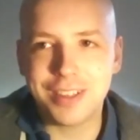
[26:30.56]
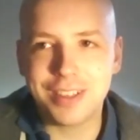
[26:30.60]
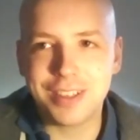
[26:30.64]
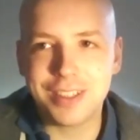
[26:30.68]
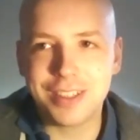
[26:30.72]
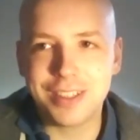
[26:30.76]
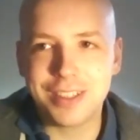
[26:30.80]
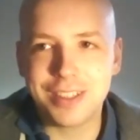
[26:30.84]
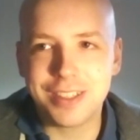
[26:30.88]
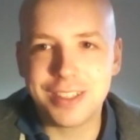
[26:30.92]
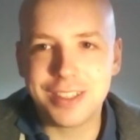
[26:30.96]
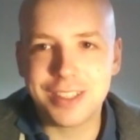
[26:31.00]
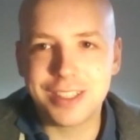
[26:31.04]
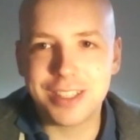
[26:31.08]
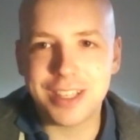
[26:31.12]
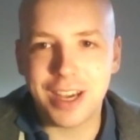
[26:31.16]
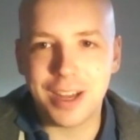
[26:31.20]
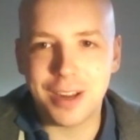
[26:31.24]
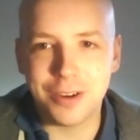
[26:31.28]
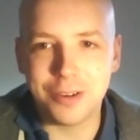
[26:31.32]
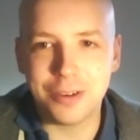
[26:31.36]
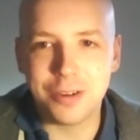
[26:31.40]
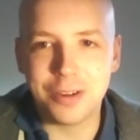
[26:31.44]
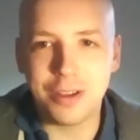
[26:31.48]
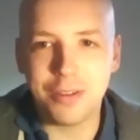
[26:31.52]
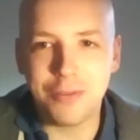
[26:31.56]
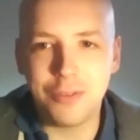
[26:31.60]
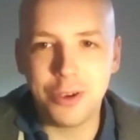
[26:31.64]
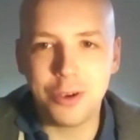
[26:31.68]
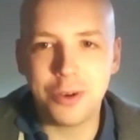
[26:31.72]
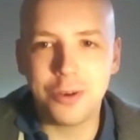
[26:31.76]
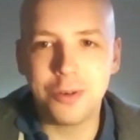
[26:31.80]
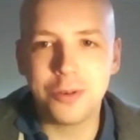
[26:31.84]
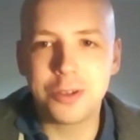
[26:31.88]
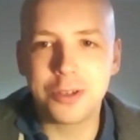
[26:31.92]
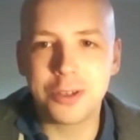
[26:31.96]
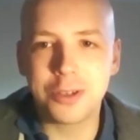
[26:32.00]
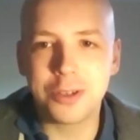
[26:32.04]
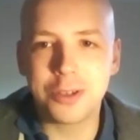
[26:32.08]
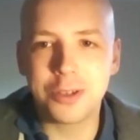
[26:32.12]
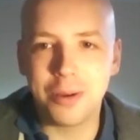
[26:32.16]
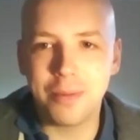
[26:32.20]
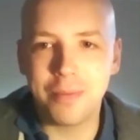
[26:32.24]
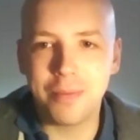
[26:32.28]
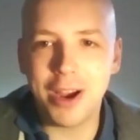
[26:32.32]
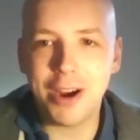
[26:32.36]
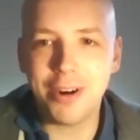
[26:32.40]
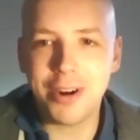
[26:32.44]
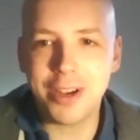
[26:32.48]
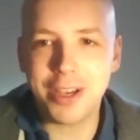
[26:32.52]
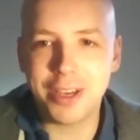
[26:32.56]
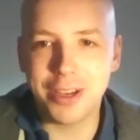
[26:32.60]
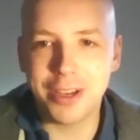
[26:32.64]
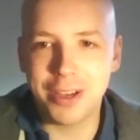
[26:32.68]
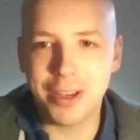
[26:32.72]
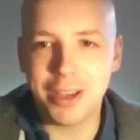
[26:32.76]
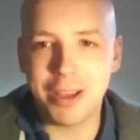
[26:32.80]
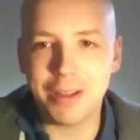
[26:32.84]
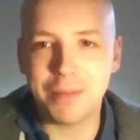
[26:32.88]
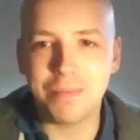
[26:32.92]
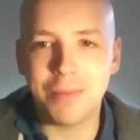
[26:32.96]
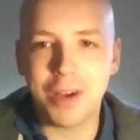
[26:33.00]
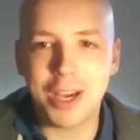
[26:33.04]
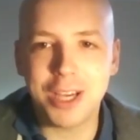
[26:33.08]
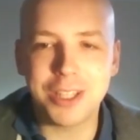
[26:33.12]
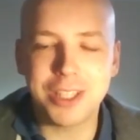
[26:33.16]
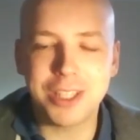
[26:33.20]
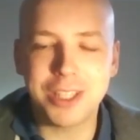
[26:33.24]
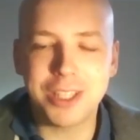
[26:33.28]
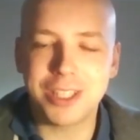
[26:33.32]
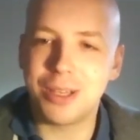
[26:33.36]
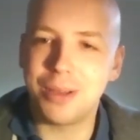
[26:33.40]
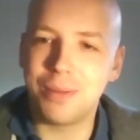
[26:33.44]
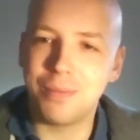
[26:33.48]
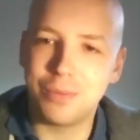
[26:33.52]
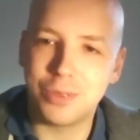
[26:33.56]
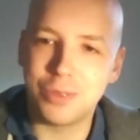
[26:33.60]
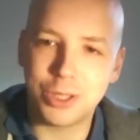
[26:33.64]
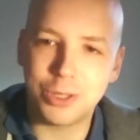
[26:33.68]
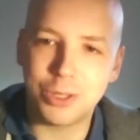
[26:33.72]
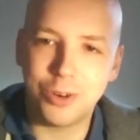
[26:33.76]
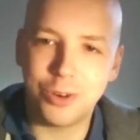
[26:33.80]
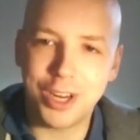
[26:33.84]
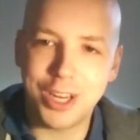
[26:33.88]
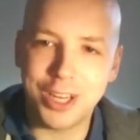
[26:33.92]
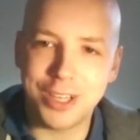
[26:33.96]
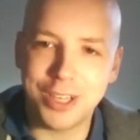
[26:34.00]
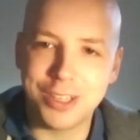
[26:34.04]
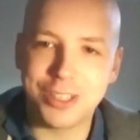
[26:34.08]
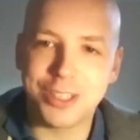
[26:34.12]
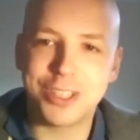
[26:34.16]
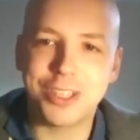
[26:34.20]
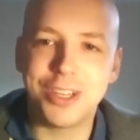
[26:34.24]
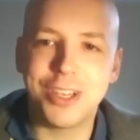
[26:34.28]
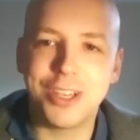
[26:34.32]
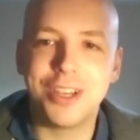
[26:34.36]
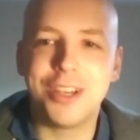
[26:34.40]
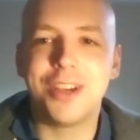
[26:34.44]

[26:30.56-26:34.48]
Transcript: standard. If you go to America, it might seem strange,